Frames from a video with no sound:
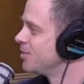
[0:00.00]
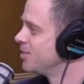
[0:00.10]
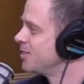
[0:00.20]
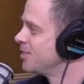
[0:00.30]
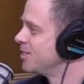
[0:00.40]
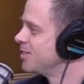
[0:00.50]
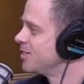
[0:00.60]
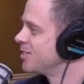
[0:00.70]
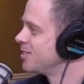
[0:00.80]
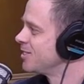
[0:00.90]

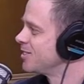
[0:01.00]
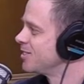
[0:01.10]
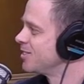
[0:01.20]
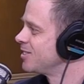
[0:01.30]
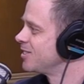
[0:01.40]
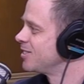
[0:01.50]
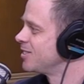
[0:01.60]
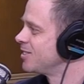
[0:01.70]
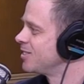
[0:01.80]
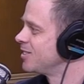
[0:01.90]

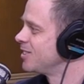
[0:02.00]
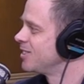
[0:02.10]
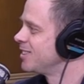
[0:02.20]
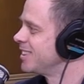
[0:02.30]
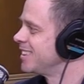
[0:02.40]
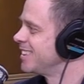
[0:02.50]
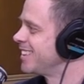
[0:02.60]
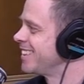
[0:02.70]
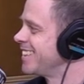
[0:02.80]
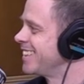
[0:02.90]

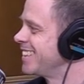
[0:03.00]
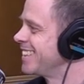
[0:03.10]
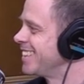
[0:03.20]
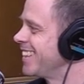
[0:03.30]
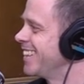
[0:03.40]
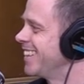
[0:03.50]
(silent)